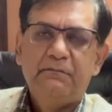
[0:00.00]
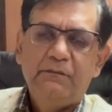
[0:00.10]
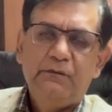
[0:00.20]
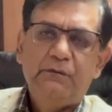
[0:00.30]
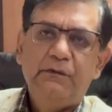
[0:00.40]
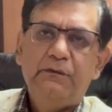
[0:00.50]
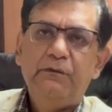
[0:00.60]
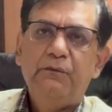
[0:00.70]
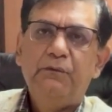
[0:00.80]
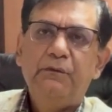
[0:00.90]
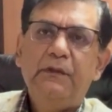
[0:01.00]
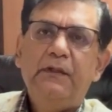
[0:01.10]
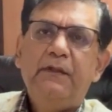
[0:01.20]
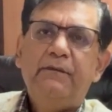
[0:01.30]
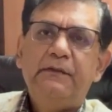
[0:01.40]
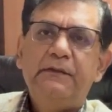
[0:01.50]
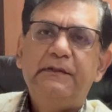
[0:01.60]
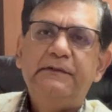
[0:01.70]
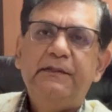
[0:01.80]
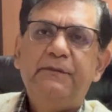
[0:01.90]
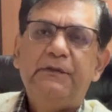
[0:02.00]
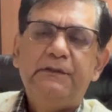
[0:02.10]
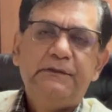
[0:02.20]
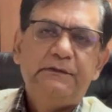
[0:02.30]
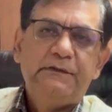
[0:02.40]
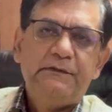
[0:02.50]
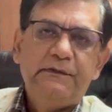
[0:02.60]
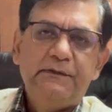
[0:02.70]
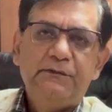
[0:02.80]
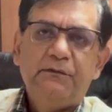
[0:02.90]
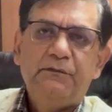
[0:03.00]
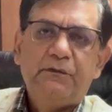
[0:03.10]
you want to know whether there is any Burgess disease or